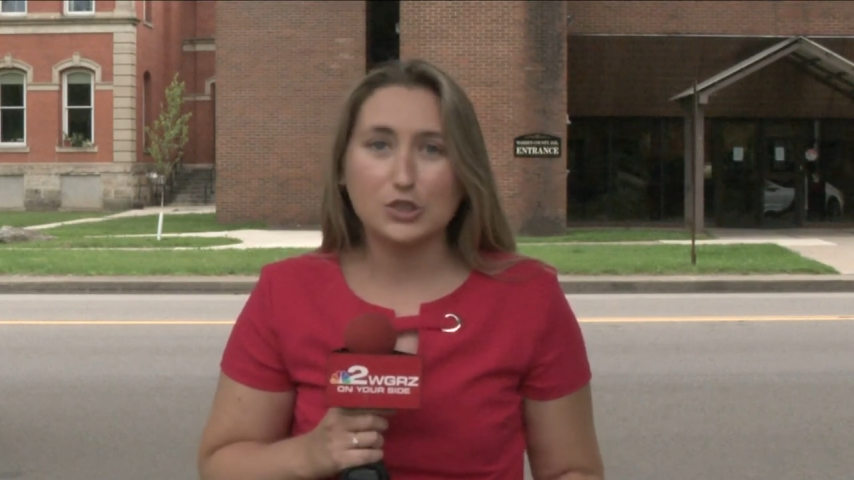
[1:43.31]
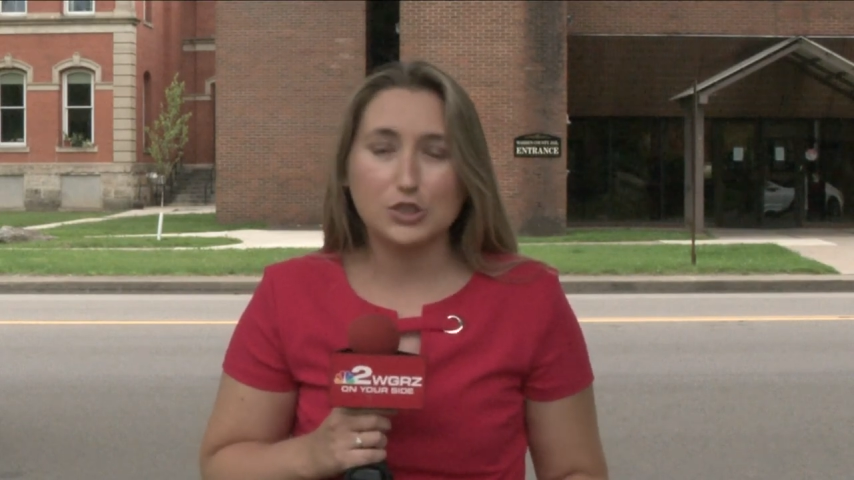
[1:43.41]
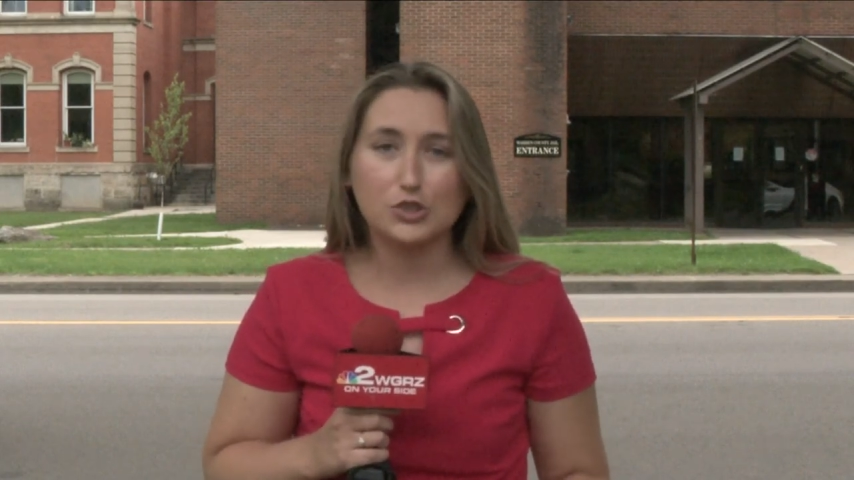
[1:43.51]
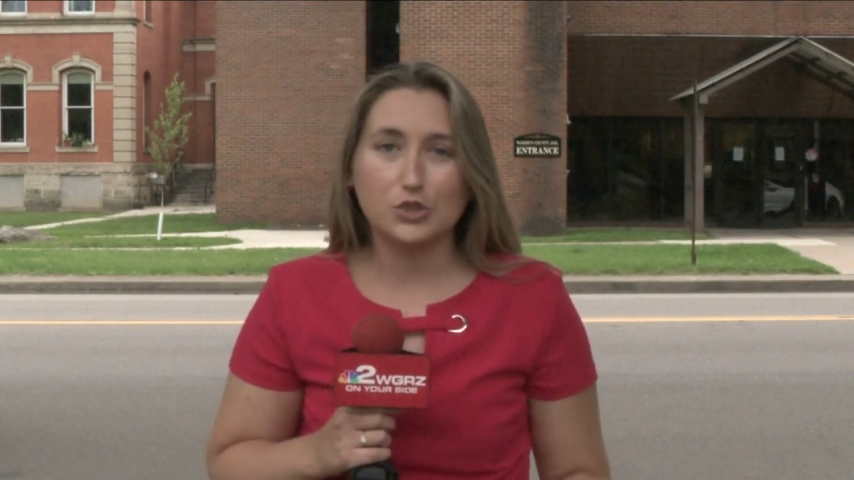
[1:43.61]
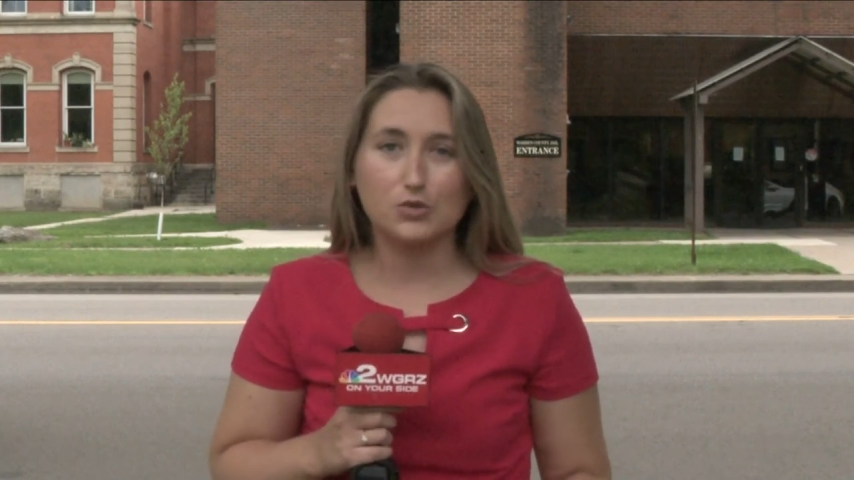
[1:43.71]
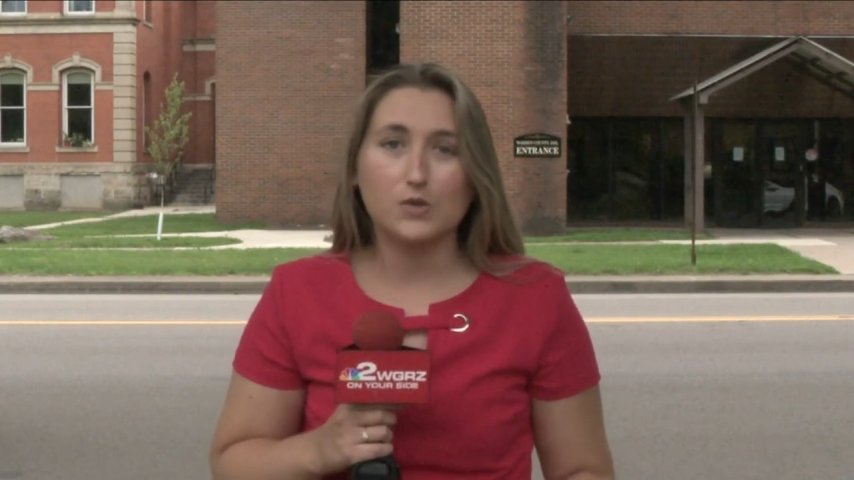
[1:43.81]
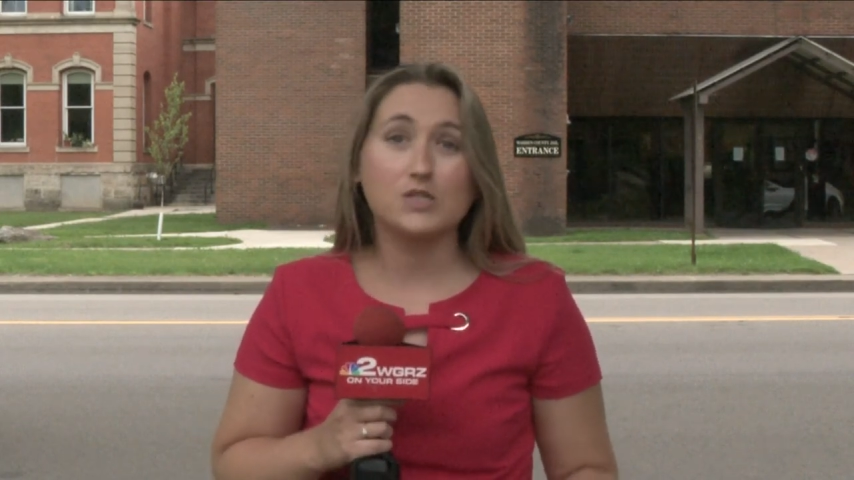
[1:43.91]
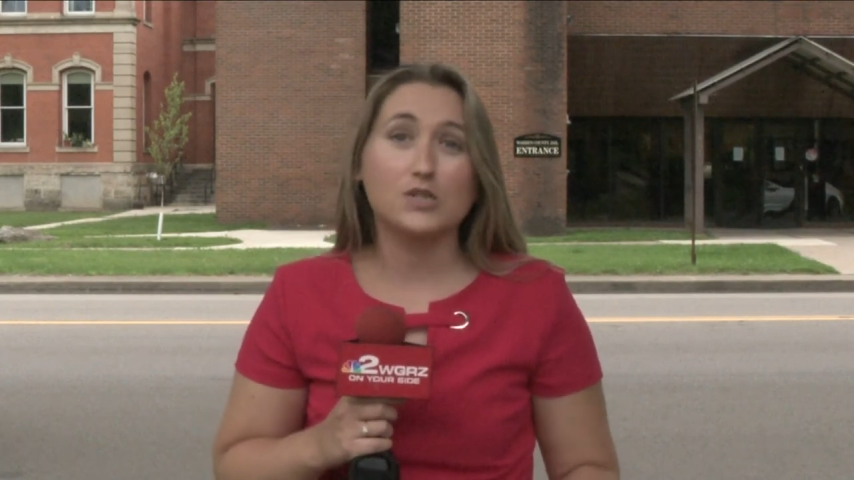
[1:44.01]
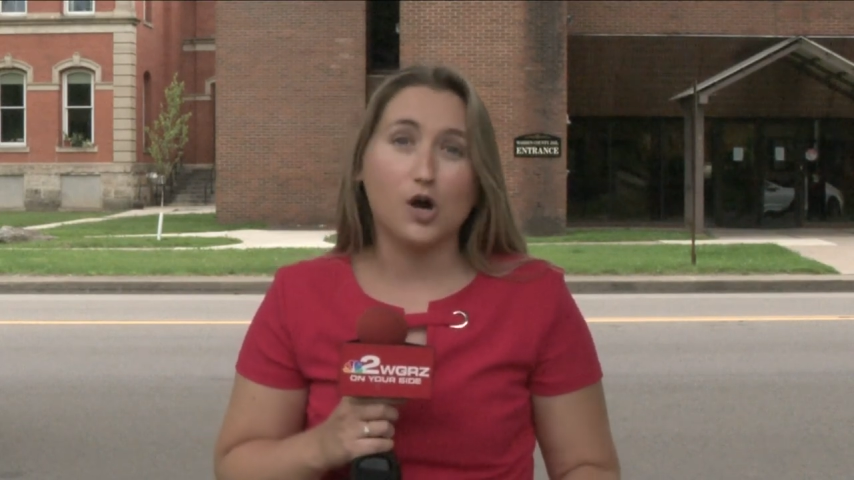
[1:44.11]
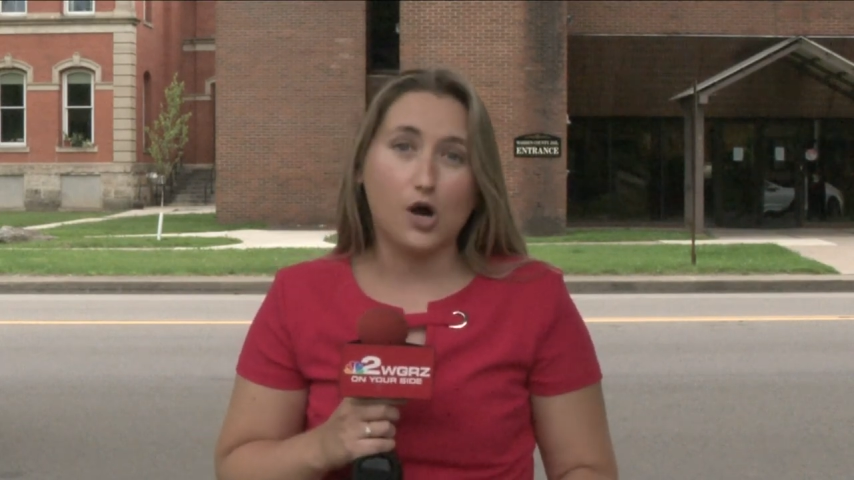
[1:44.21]
to do
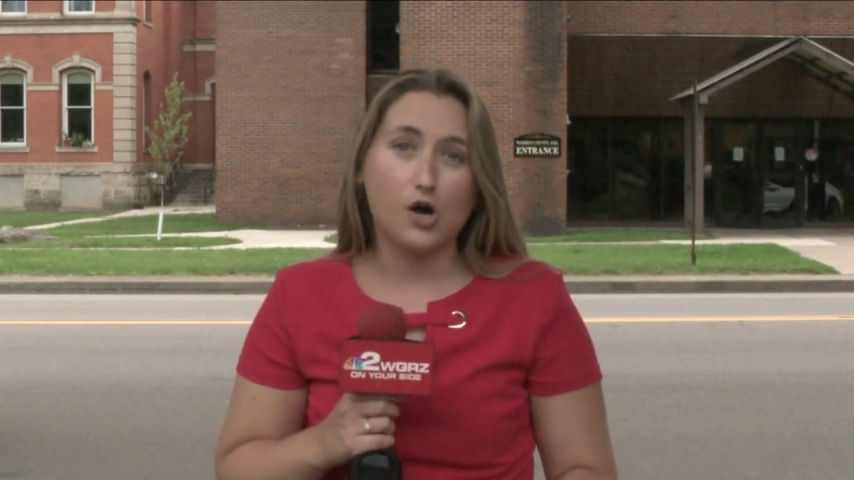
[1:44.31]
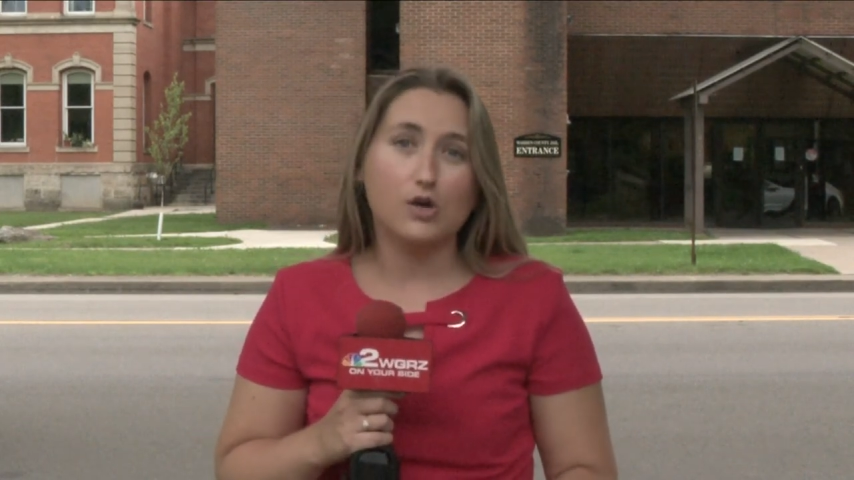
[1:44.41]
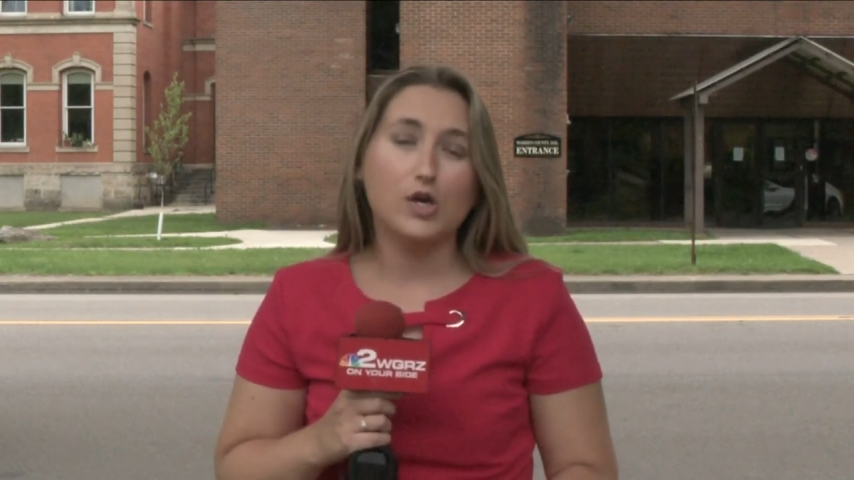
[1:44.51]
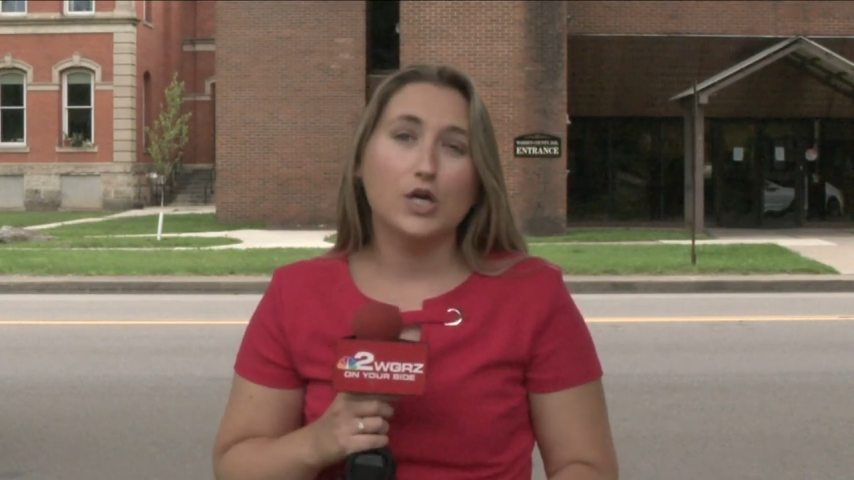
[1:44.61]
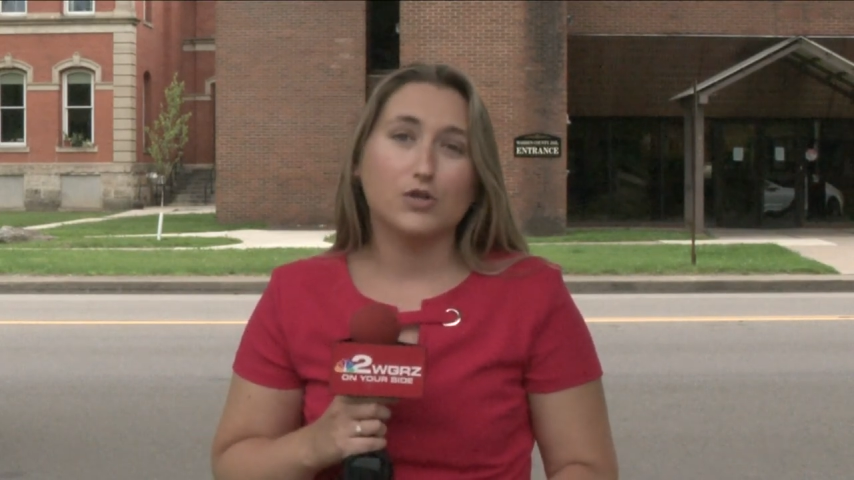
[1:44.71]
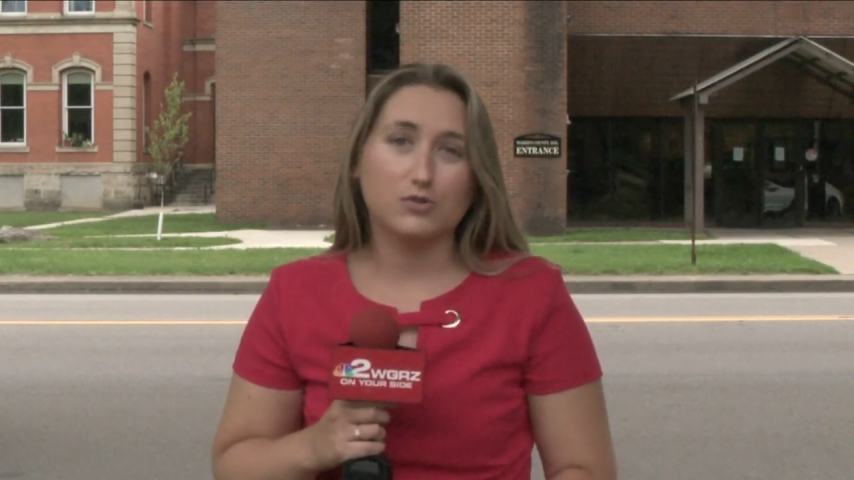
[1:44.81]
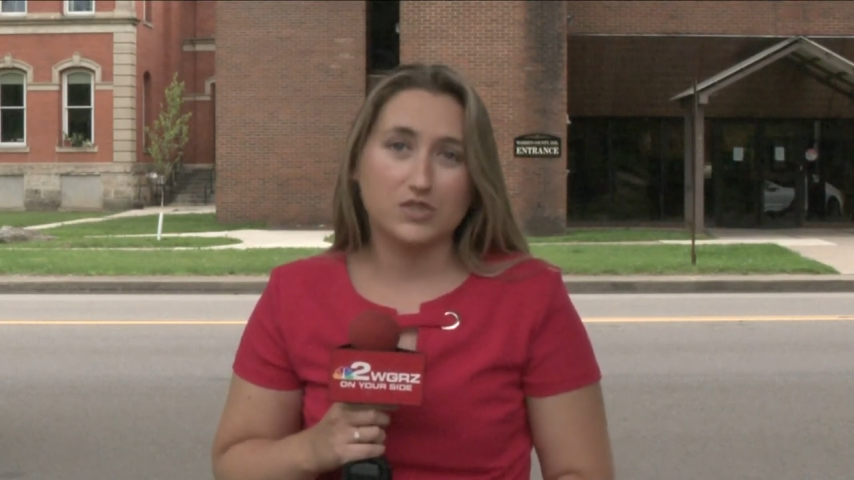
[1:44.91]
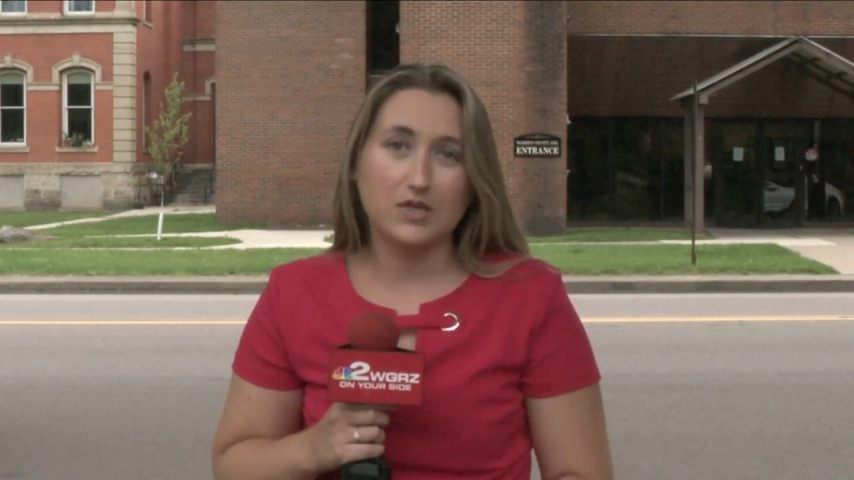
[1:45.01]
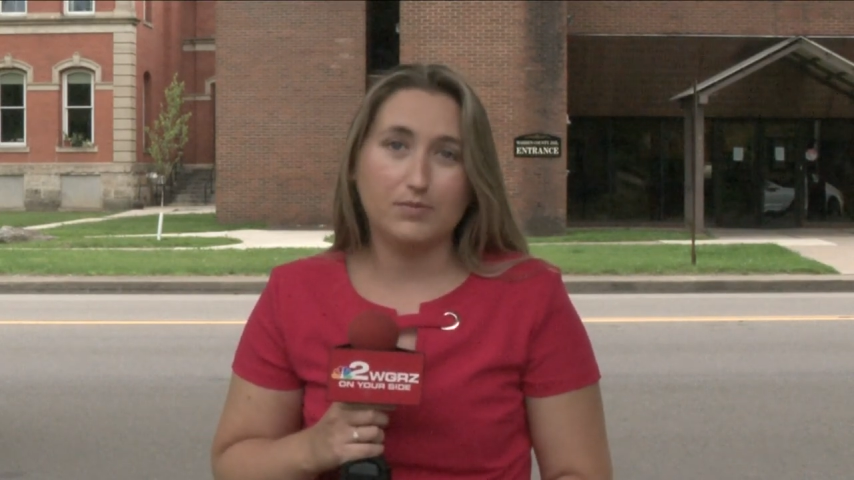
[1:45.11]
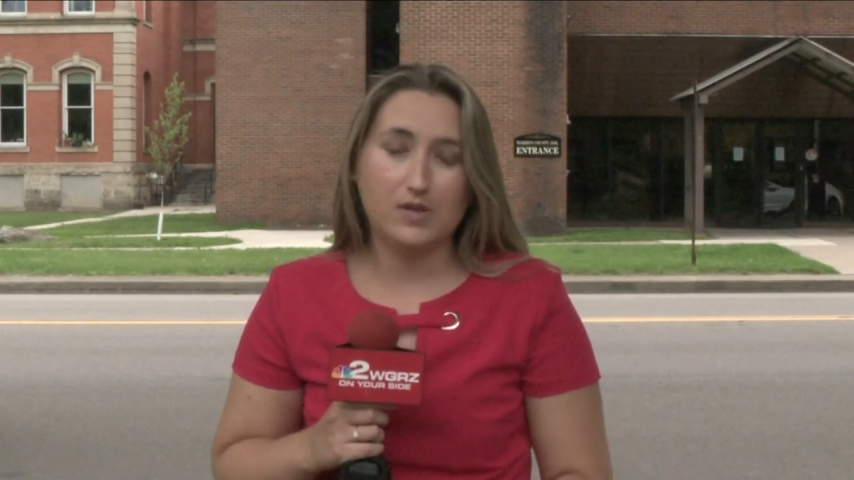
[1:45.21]
is call their
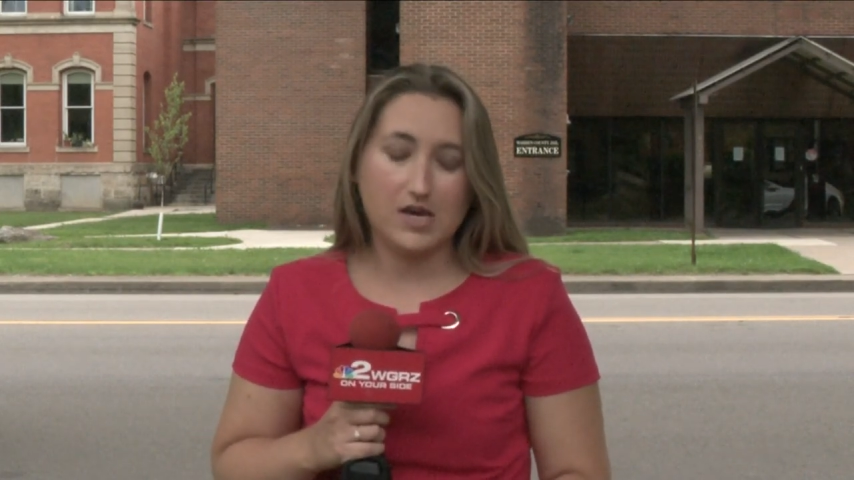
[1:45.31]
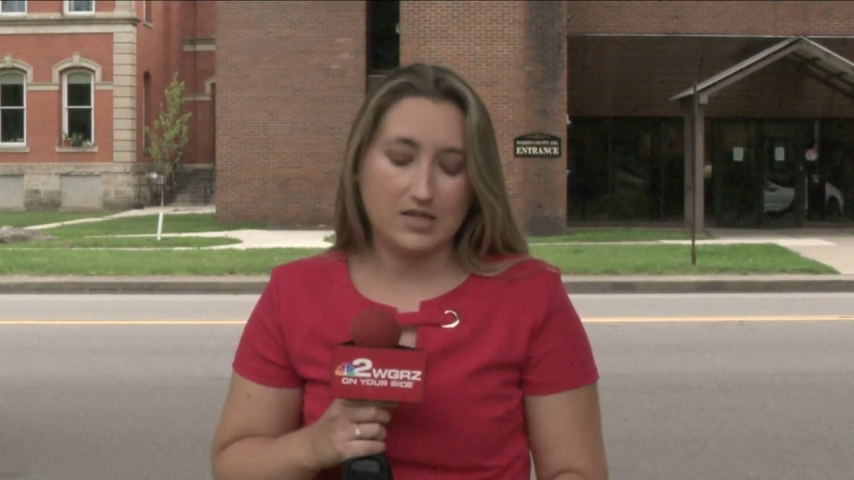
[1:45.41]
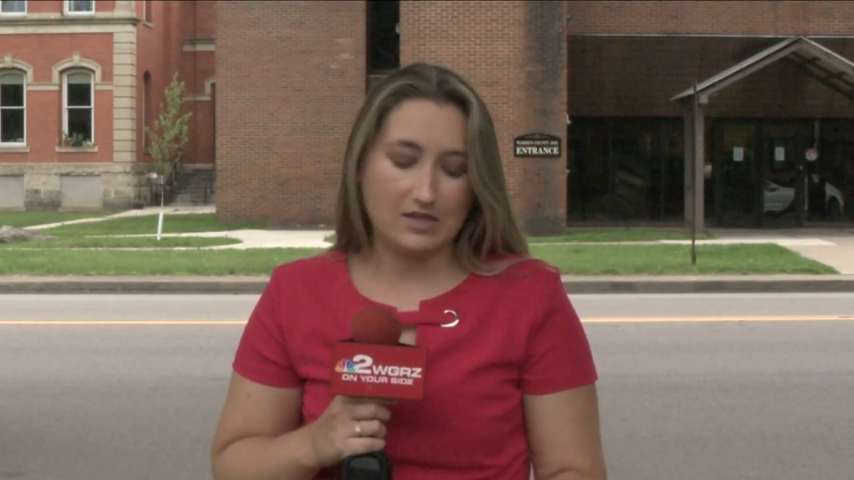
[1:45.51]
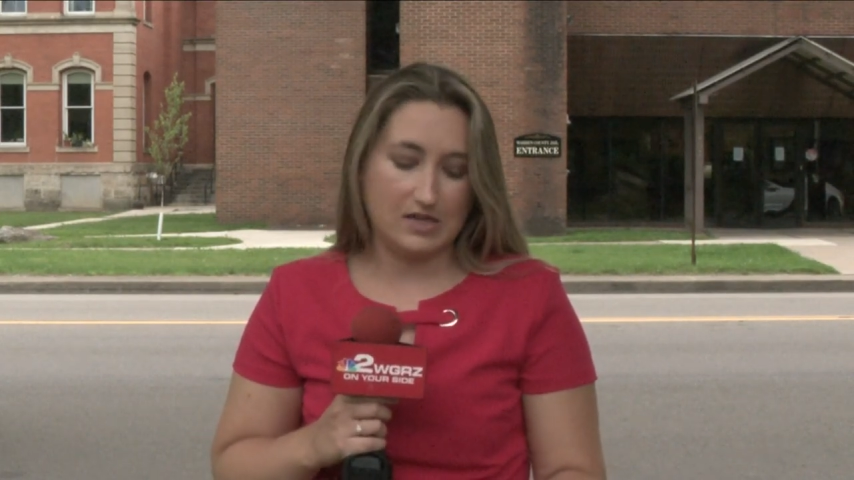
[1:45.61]
tip line.